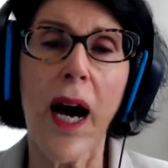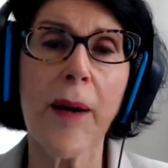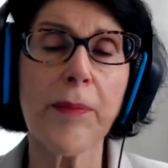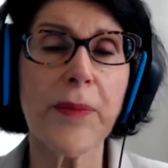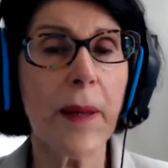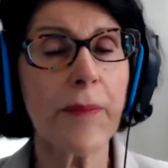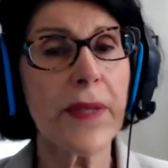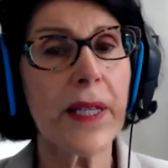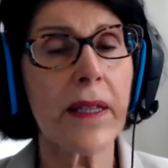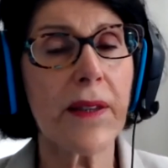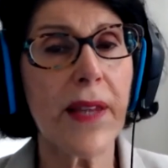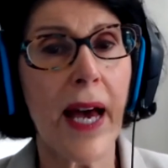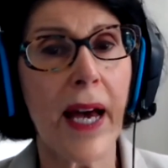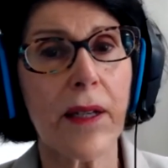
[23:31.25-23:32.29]
something
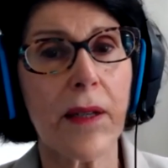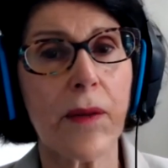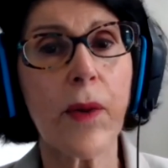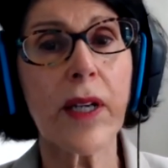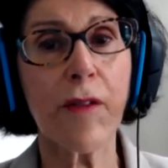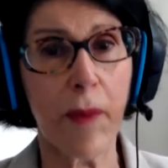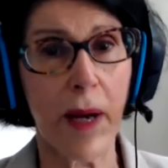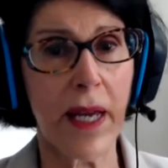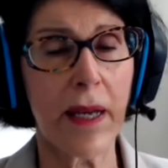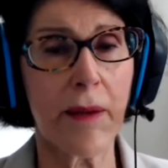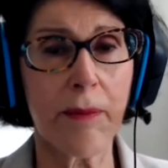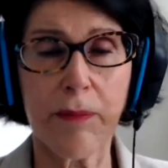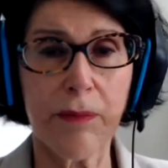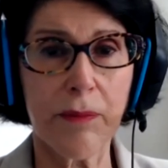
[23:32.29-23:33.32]
that one of my
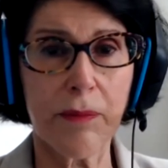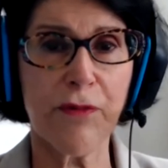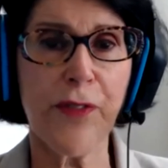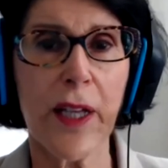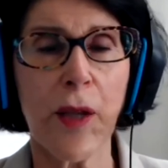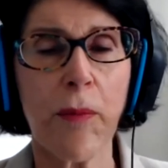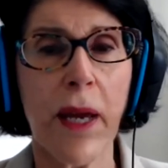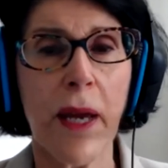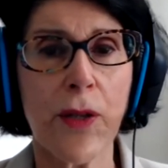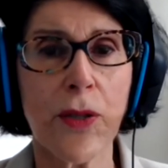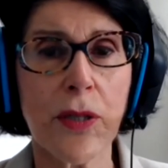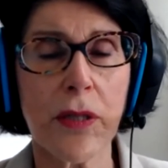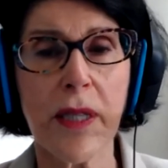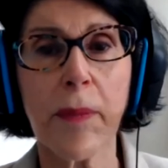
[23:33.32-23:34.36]
fellow
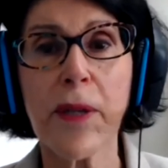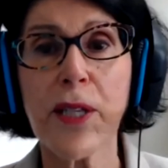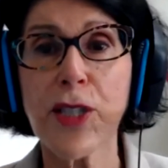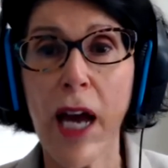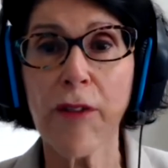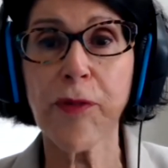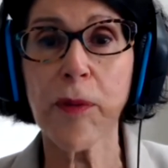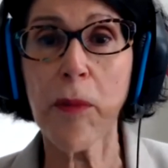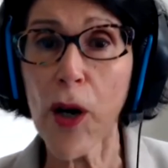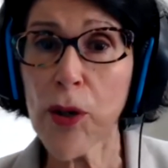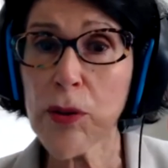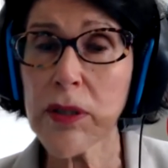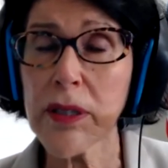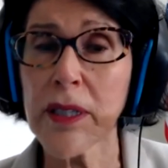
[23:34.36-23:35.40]
mayors, Libby Schaff from
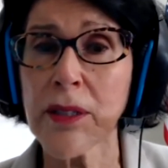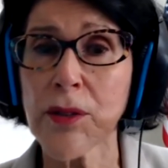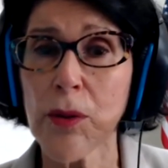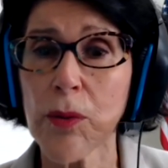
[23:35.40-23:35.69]
Oakland,